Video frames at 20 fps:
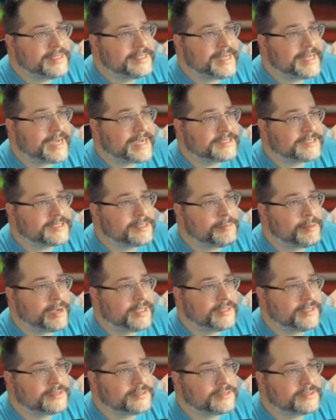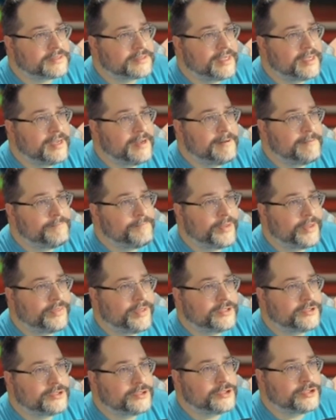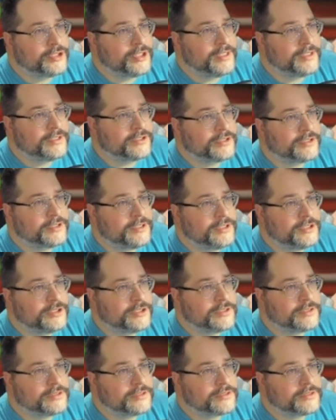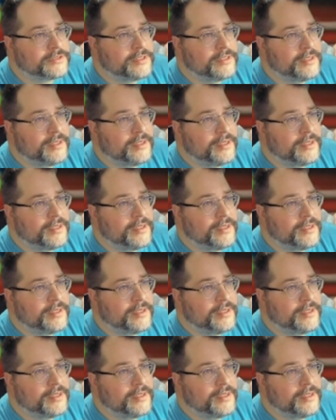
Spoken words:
Daxamites that they should change allegiance.